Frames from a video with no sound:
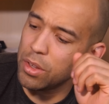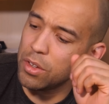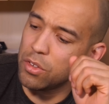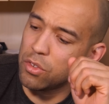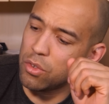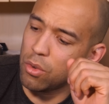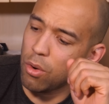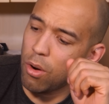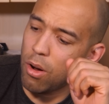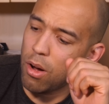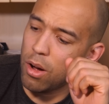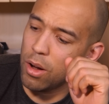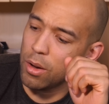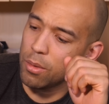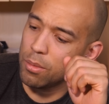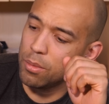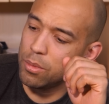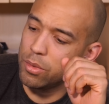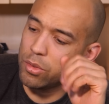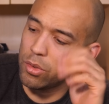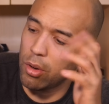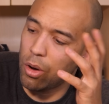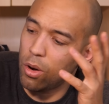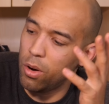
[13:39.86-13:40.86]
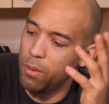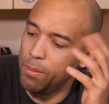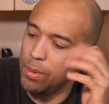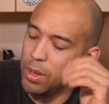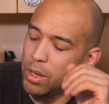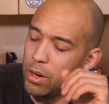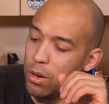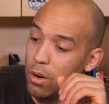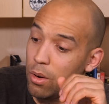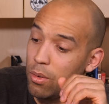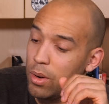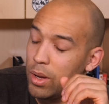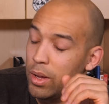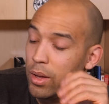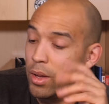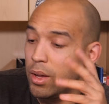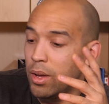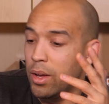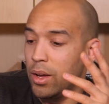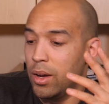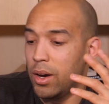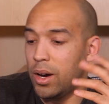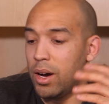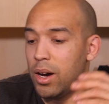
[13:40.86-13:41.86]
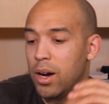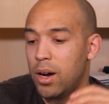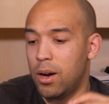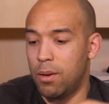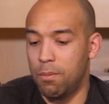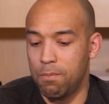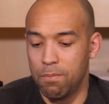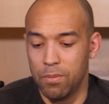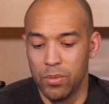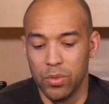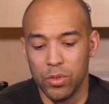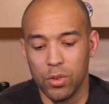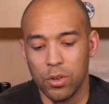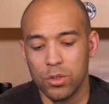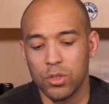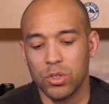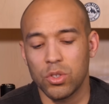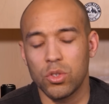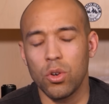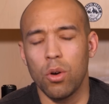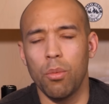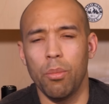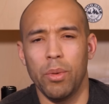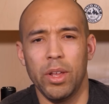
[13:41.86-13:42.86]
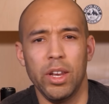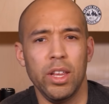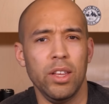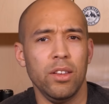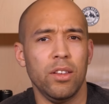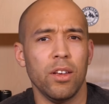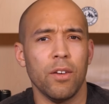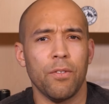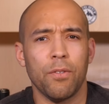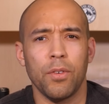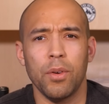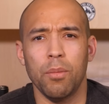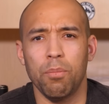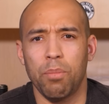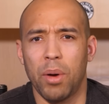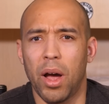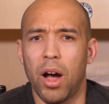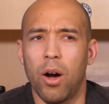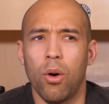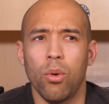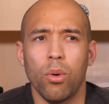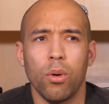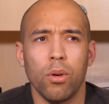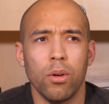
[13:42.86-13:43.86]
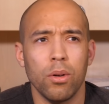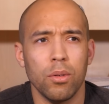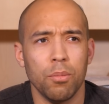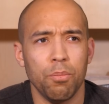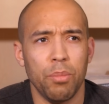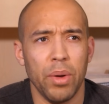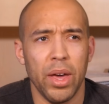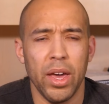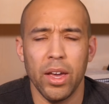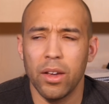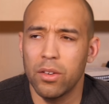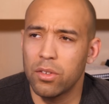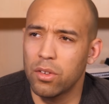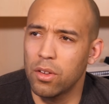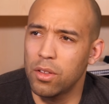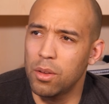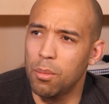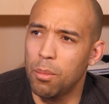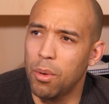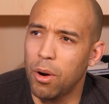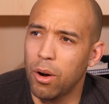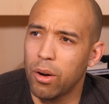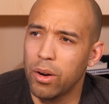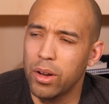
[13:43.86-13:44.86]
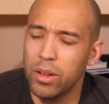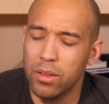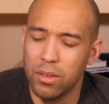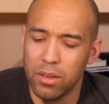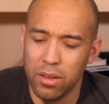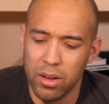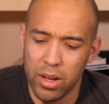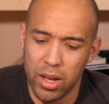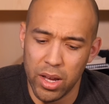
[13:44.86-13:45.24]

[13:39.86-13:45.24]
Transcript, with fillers: really strong. So, you know, there's so many different power banks on the market